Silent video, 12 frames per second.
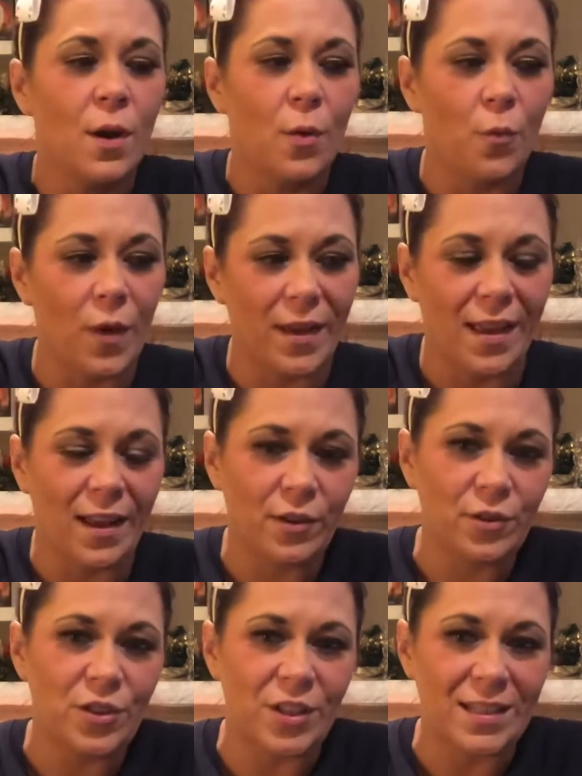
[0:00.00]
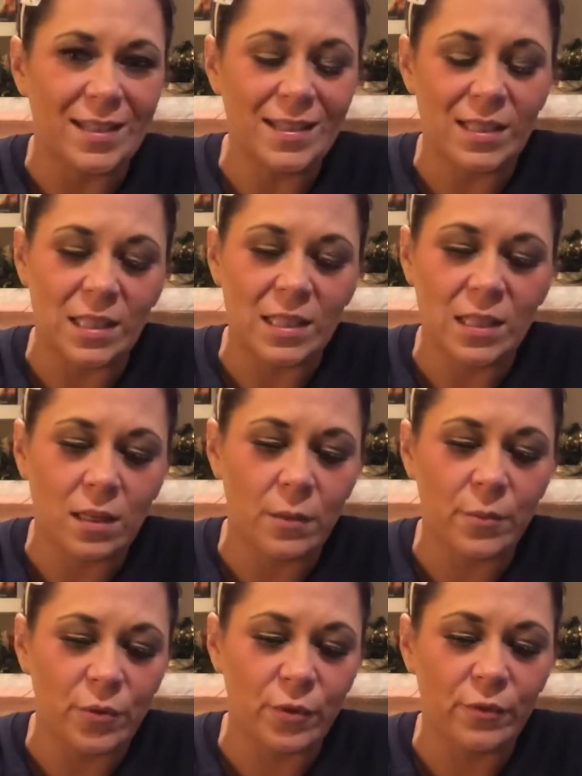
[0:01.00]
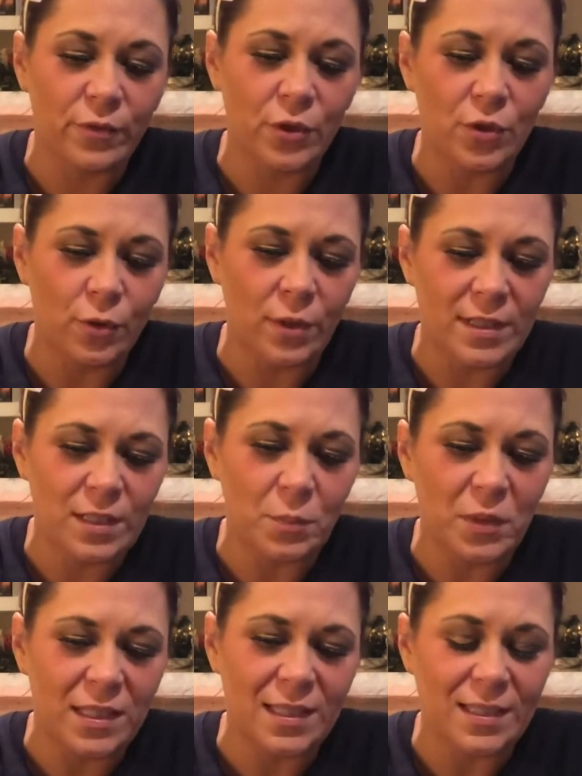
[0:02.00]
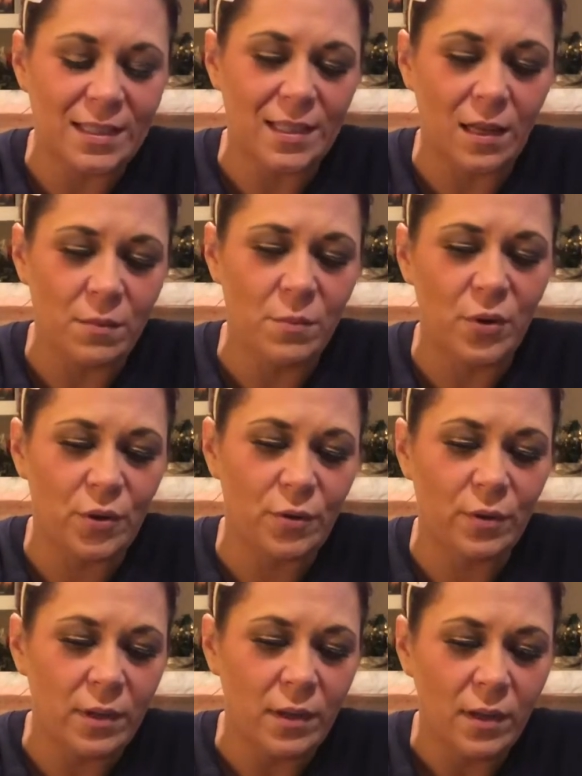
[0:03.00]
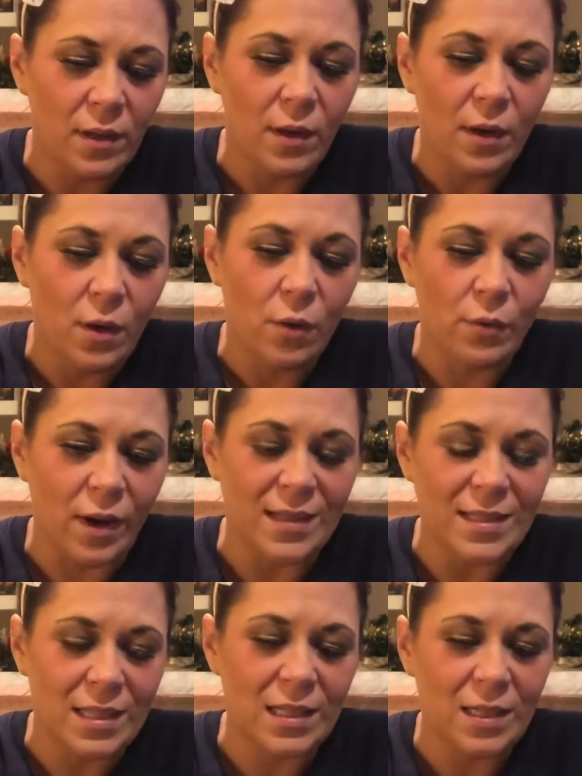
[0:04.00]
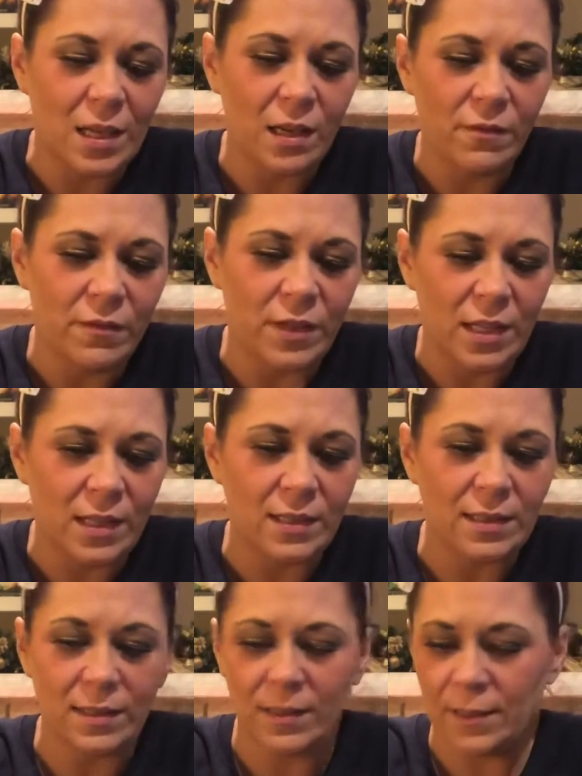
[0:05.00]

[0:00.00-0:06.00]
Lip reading: What energies need to come through for Taurus, please? Sun, Moon, Rising, and Venus.